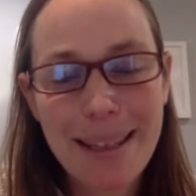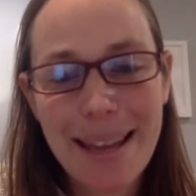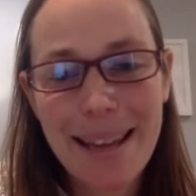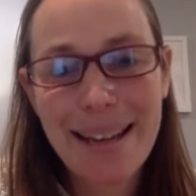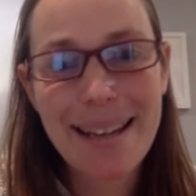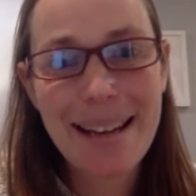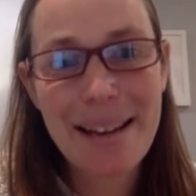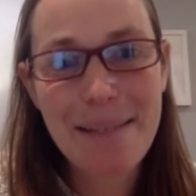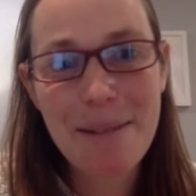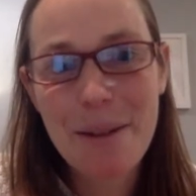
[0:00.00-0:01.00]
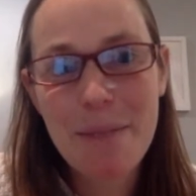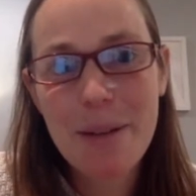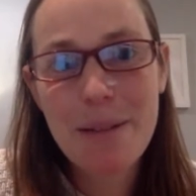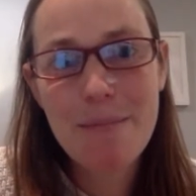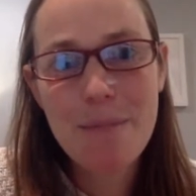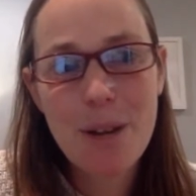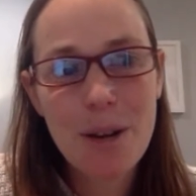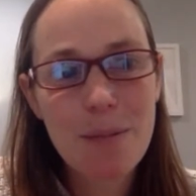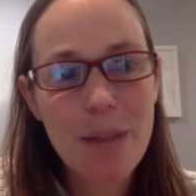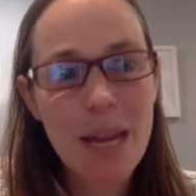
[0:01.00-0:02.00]
that uh, you know, we, we we
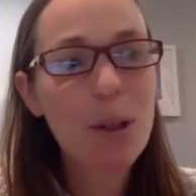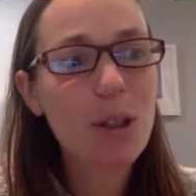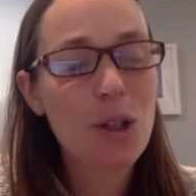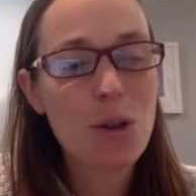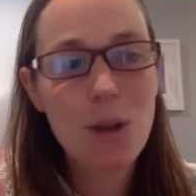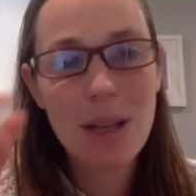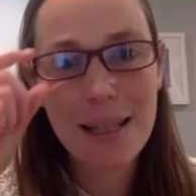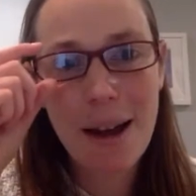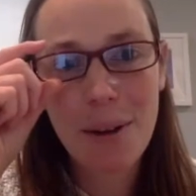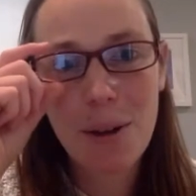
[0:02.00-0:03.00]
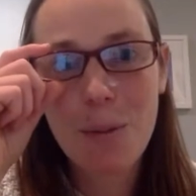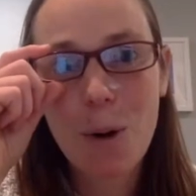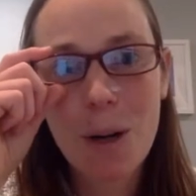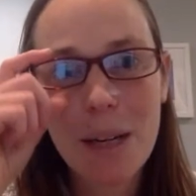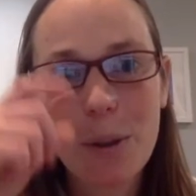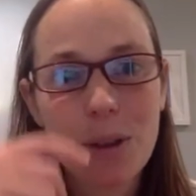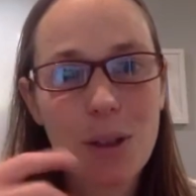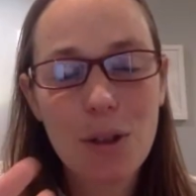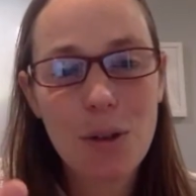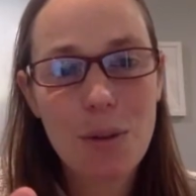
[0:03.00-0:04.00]
are able to do things now that we weren't able
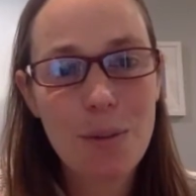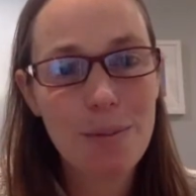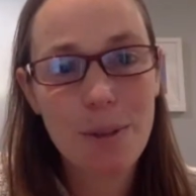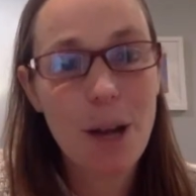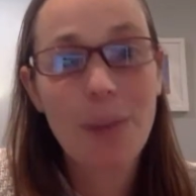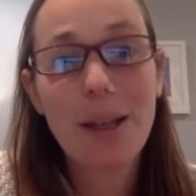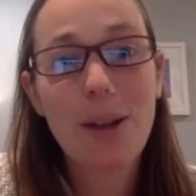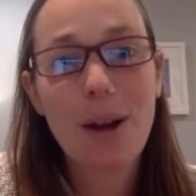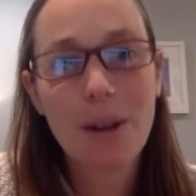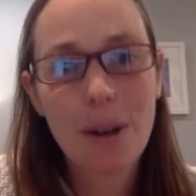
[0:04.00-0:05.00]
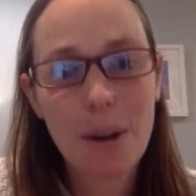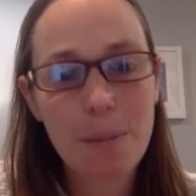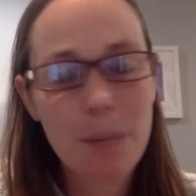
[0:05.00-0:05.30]
to do not that long ago.